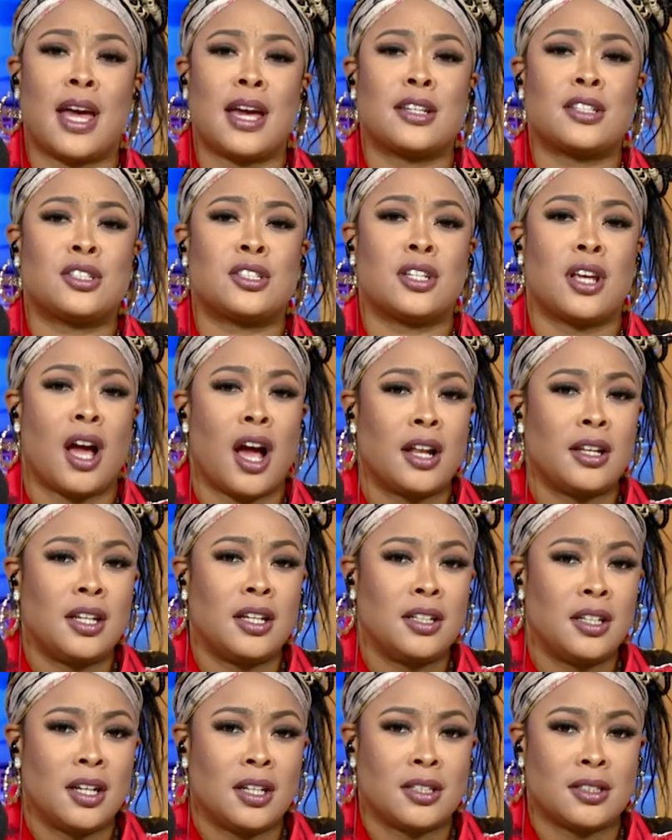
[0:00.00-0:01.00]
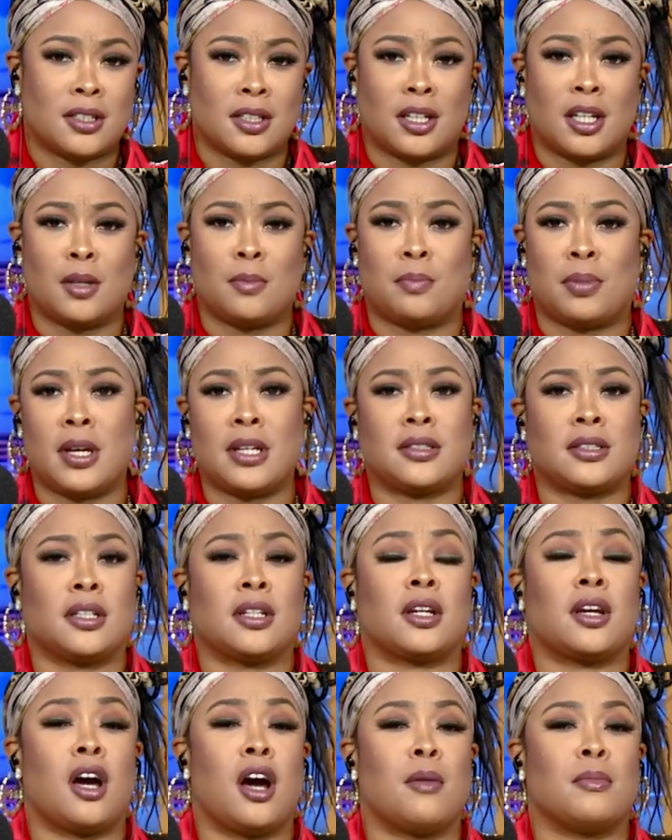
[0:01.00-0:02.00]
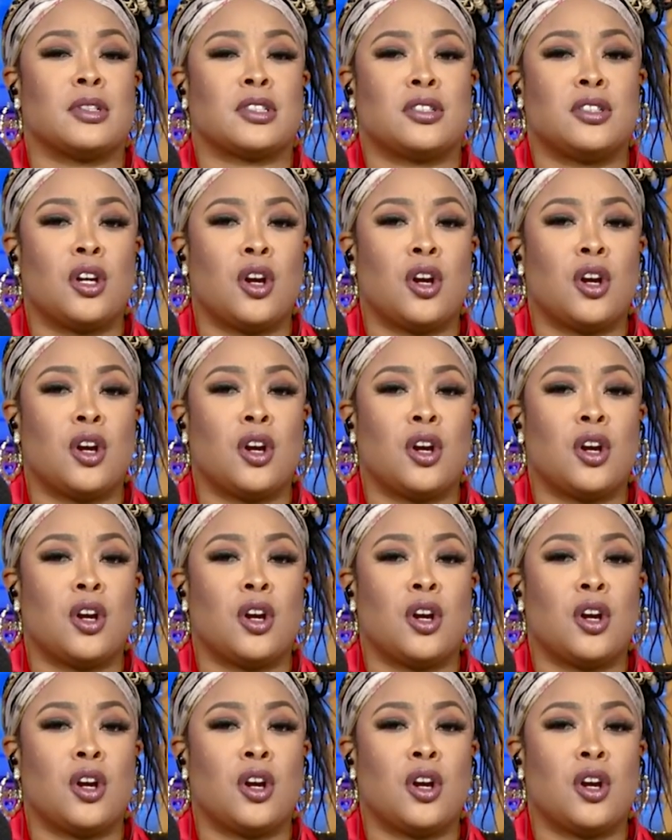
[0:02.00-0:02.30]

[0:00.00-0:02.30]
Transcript: like Johnny needed to keep busy to calm his